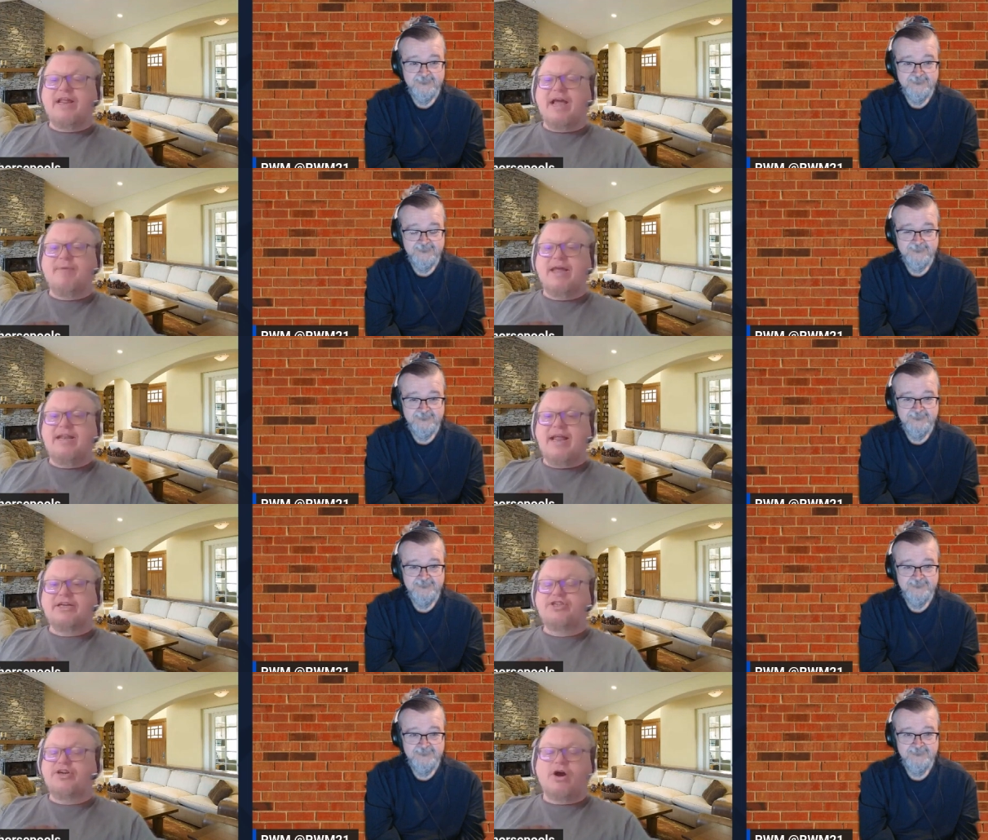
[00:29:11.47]
Speaker 1: I made
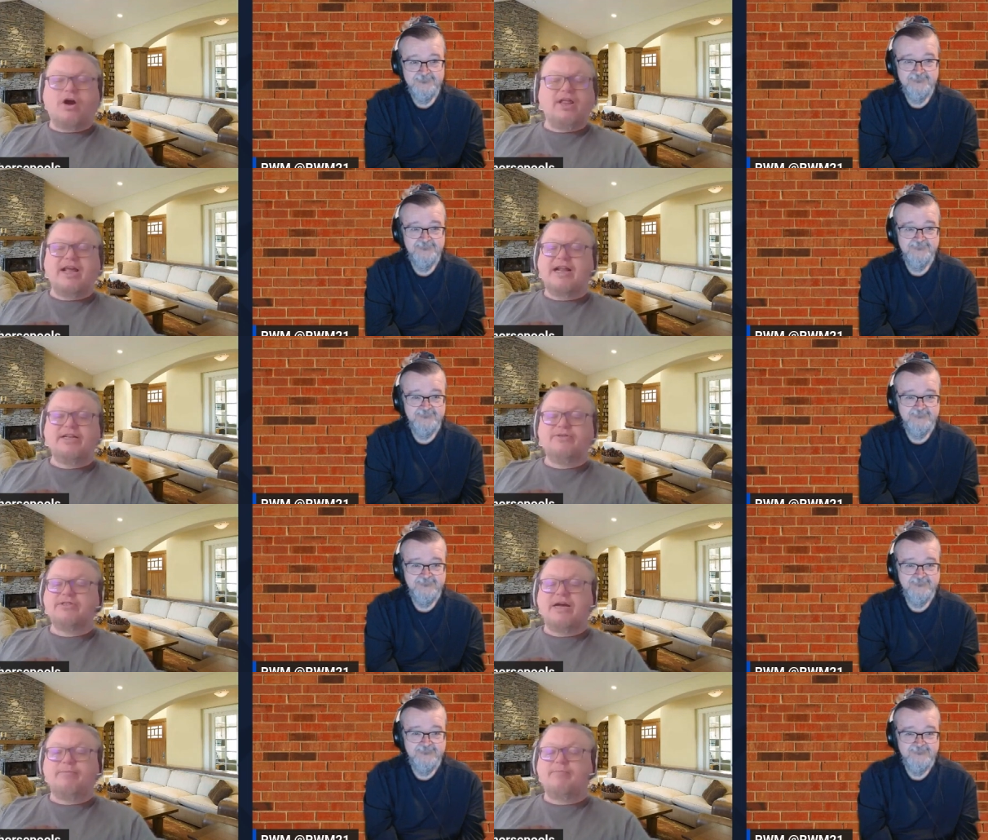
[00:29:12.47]
next year, all I got to do is
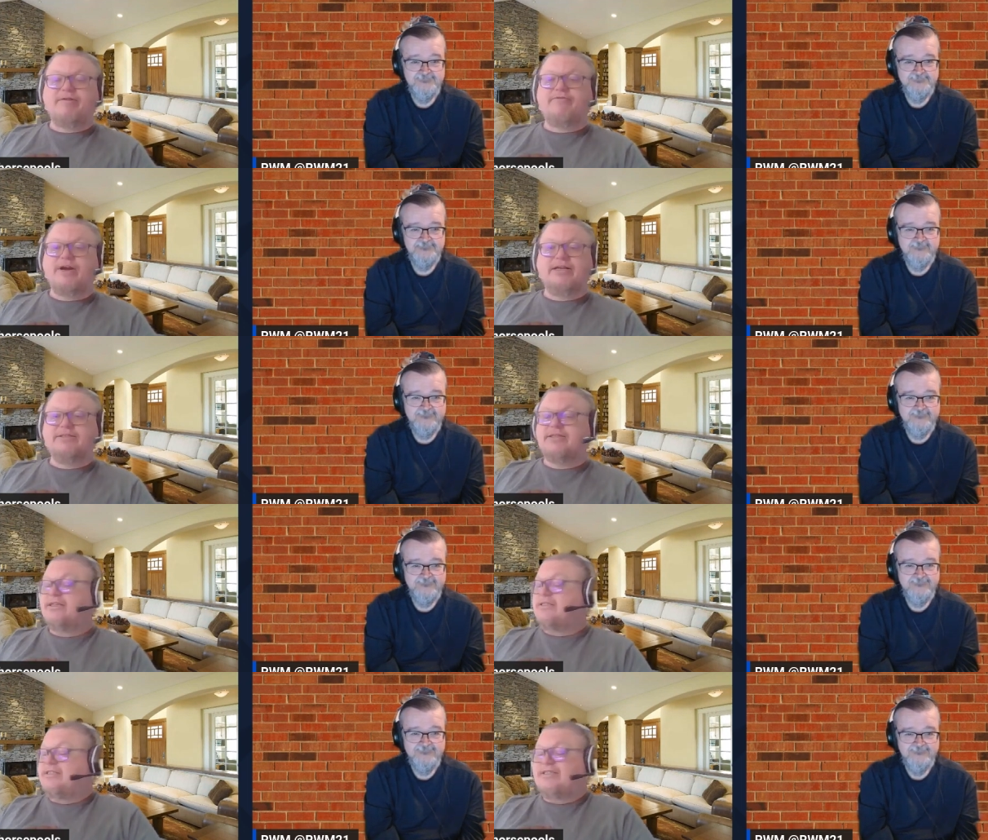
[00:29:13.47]
double my friends.
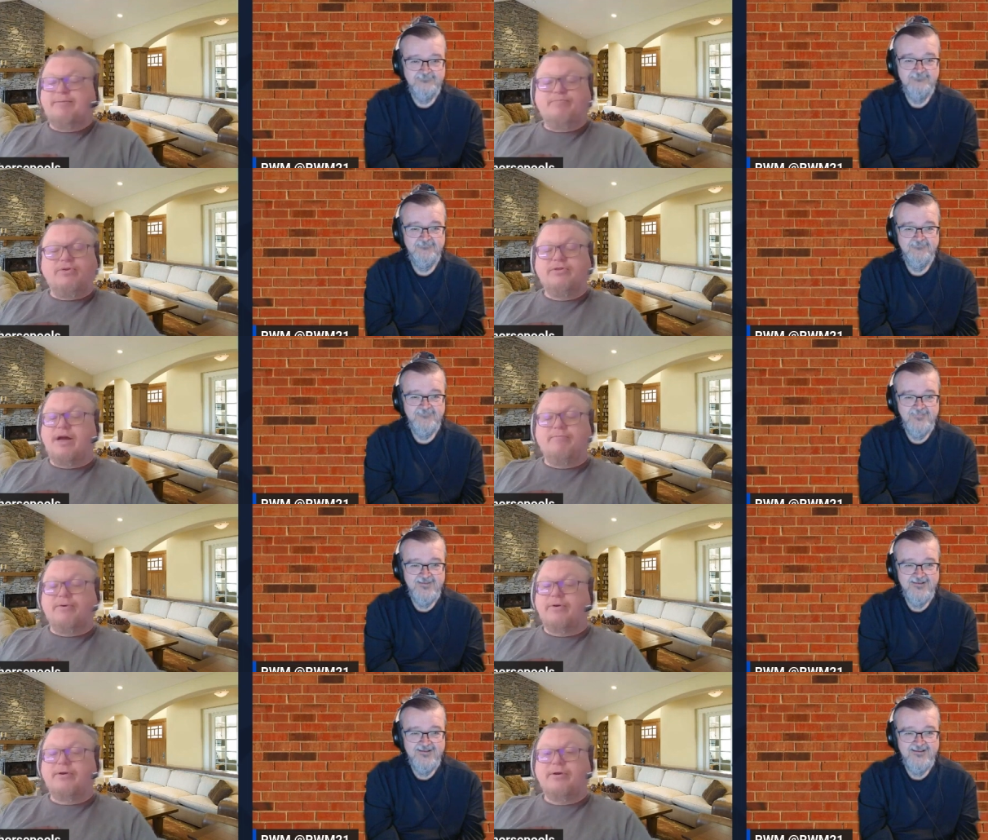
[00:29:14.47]
It's a simple
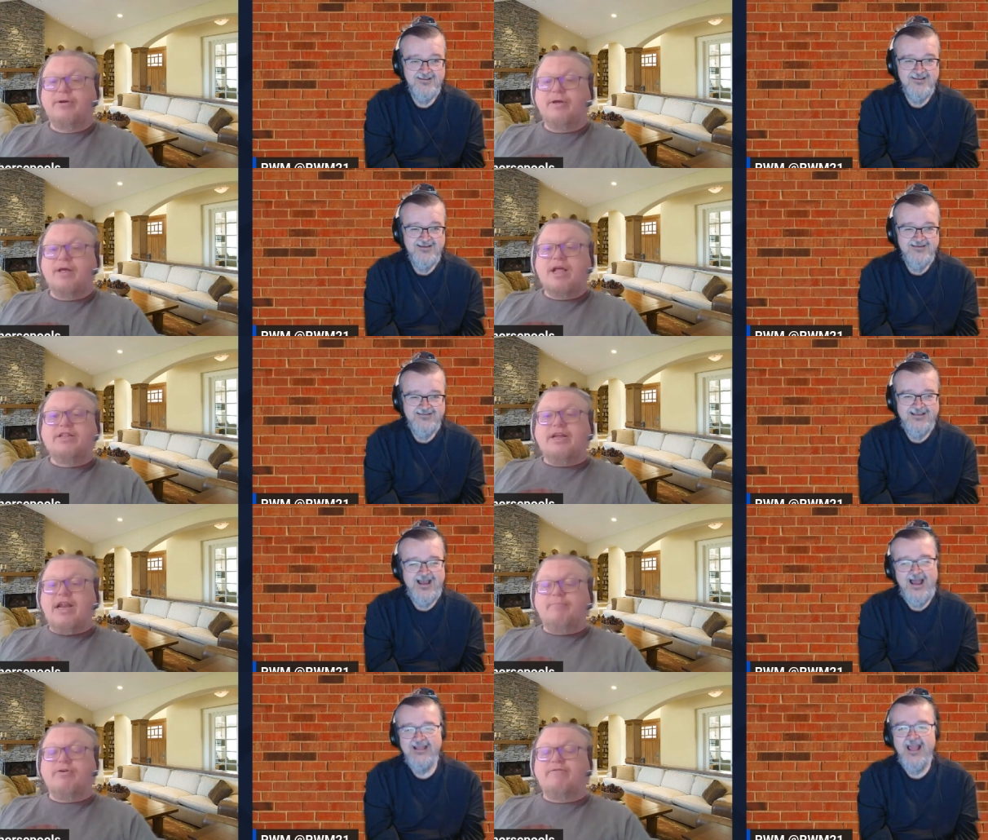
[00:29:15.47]
number. The
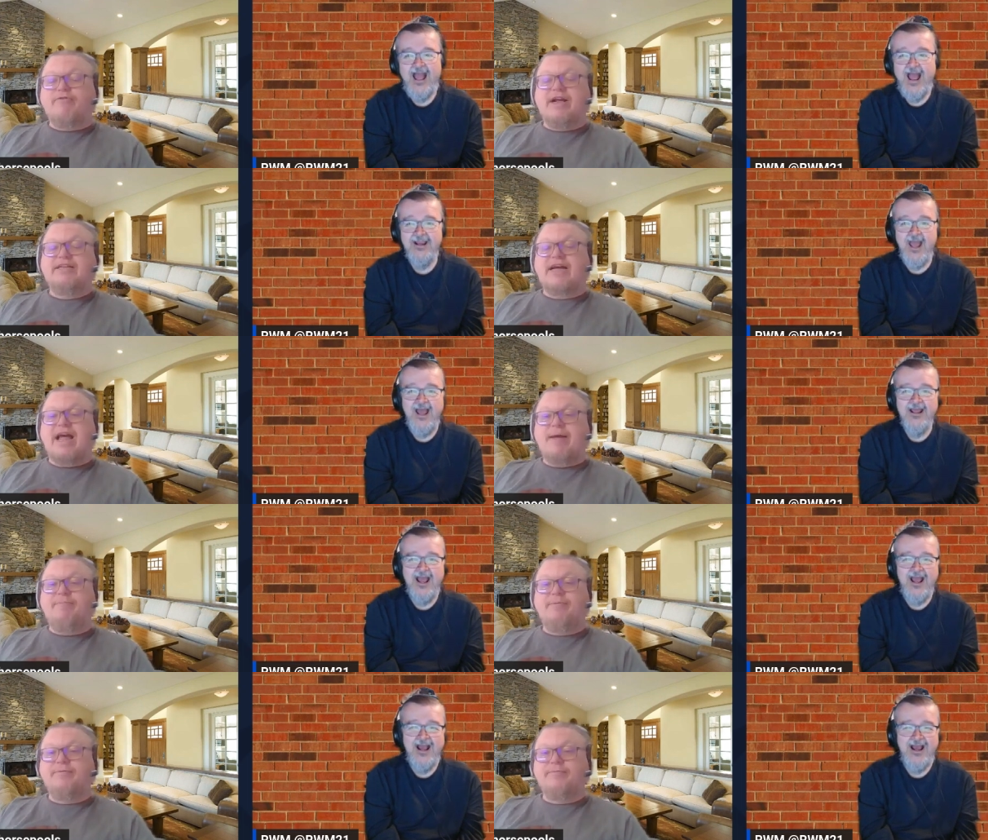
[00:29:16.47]
number yeah, of friends I, I, I
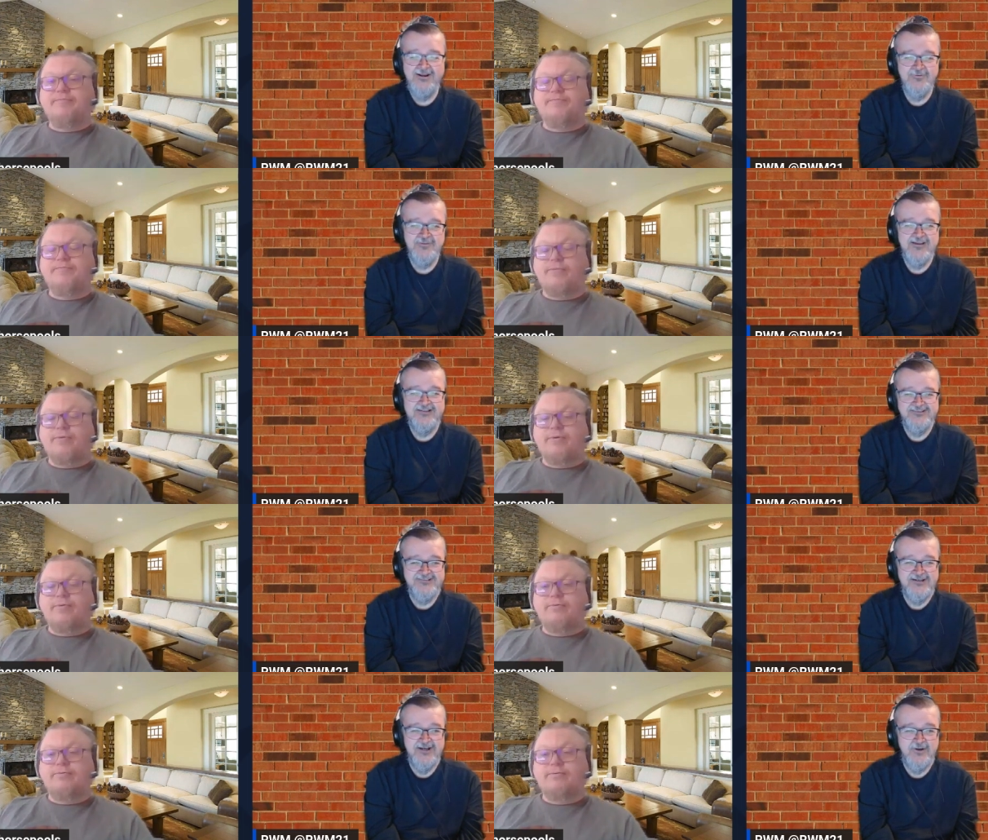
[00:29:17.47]
Speaker 2: I don't think
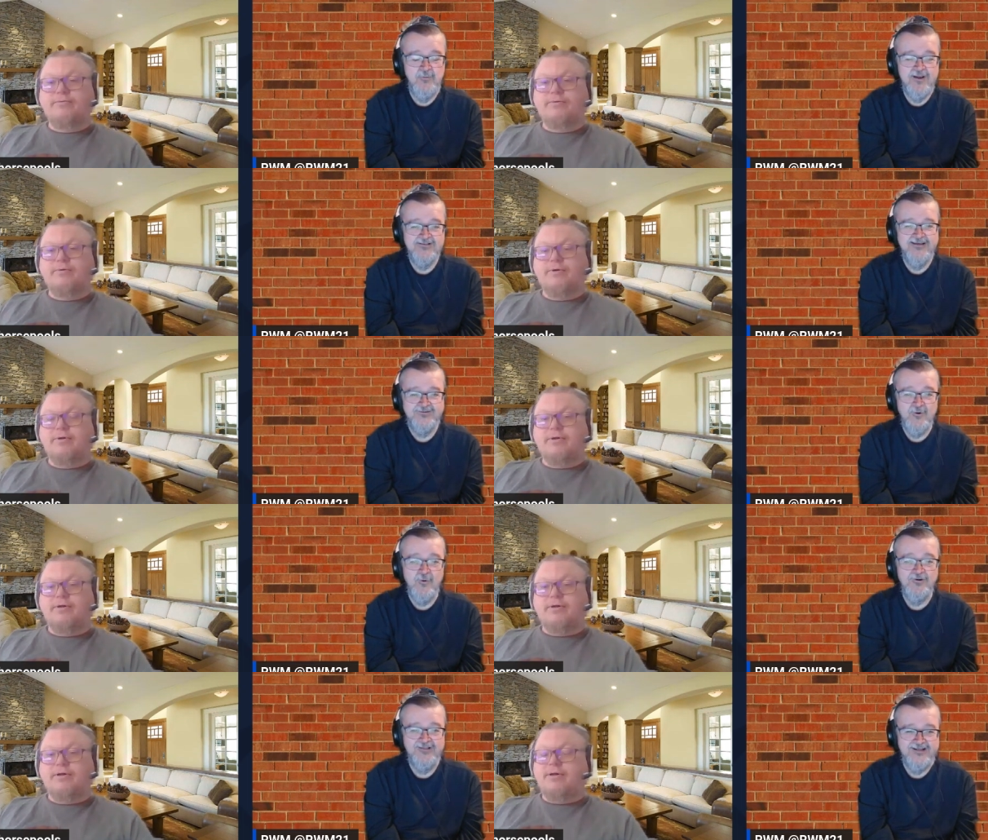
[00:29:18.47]
it's uh, quite that
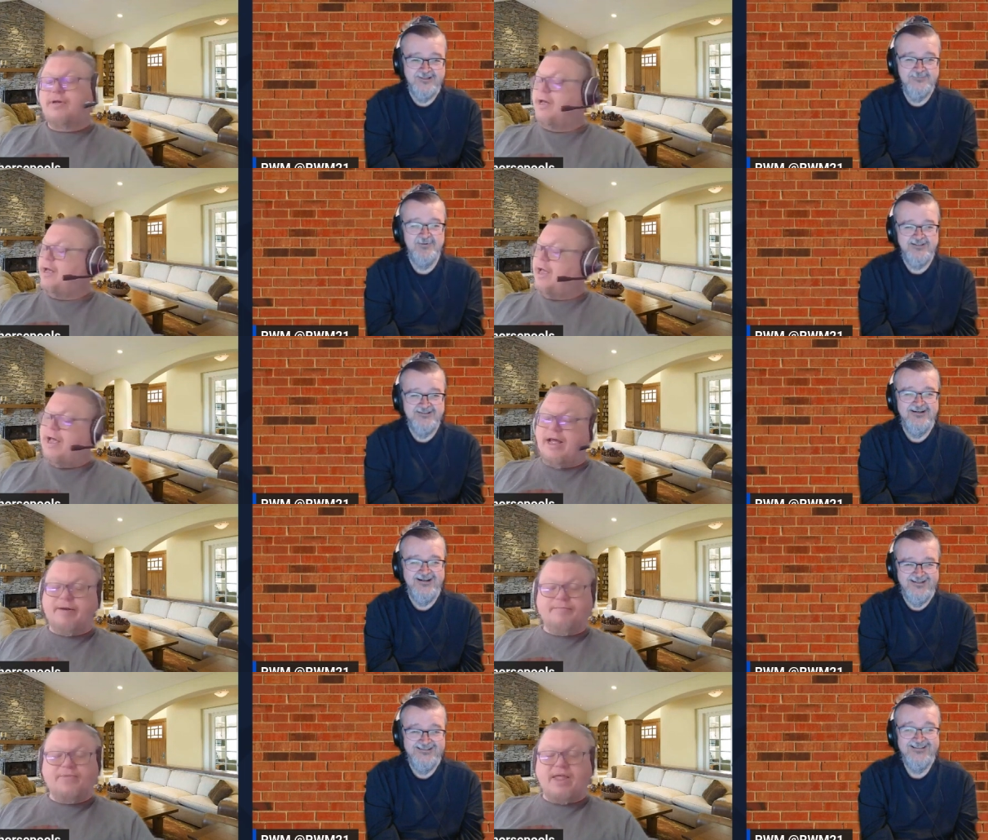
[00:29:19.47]
correlated, but
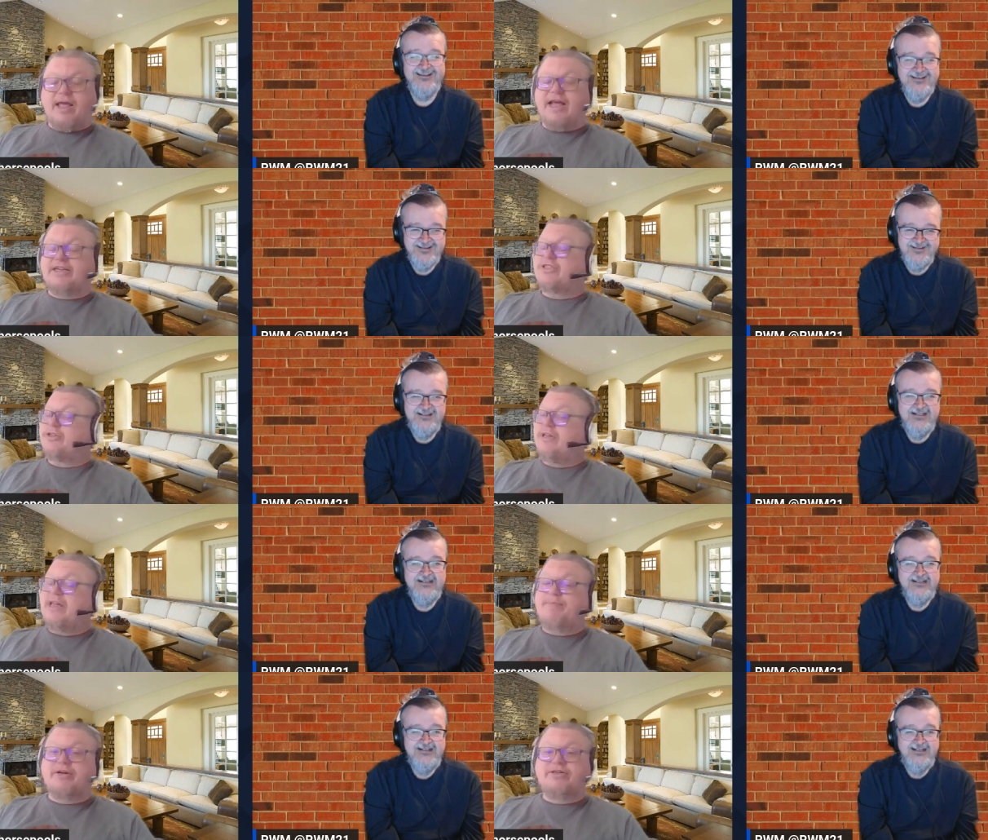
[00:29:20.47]
Speaker 1: uh. it certainly
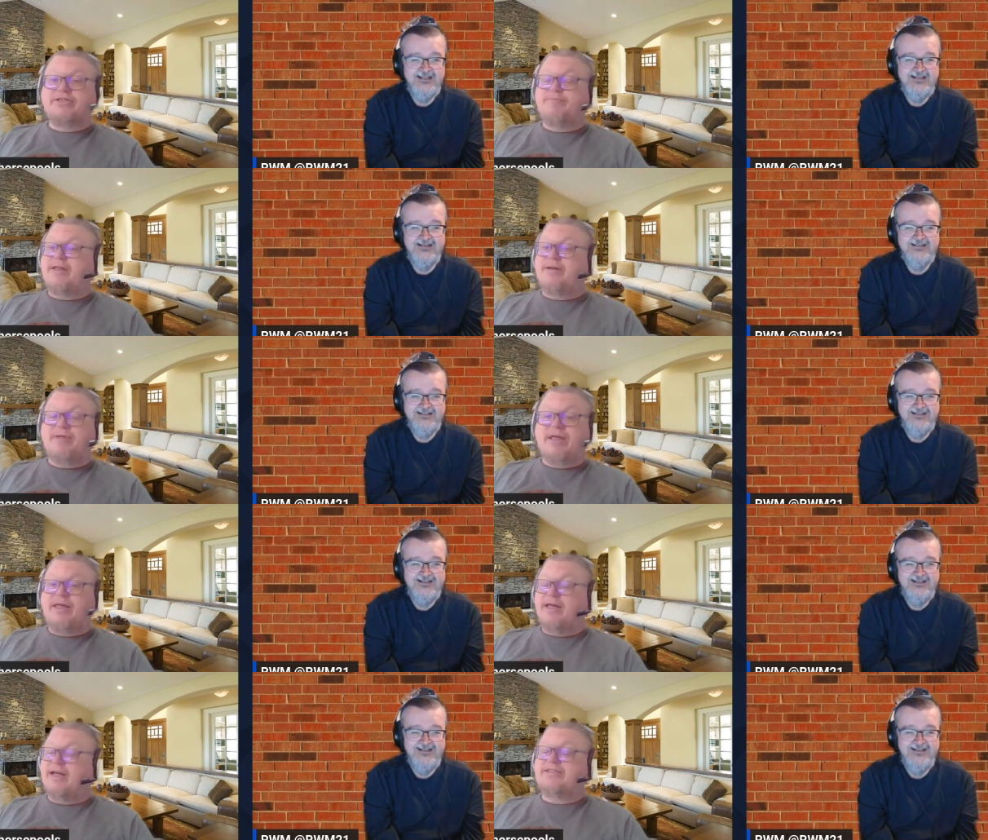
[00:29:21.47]
appears to be to
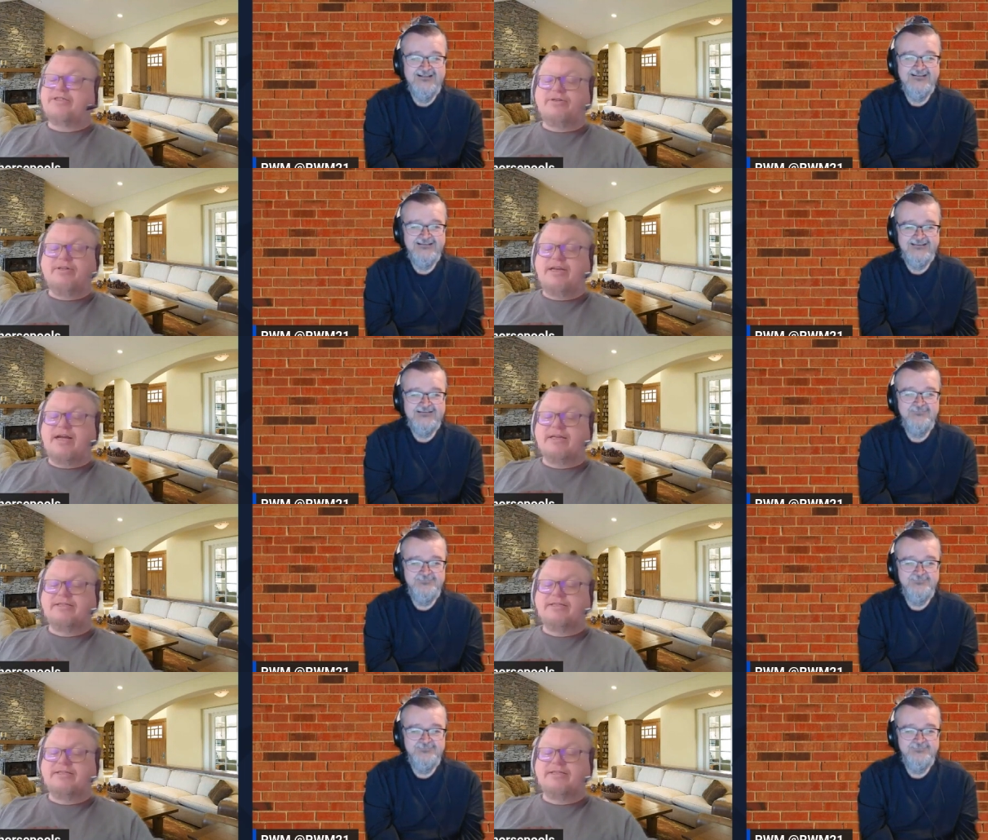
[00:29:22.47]
me. It certainly does.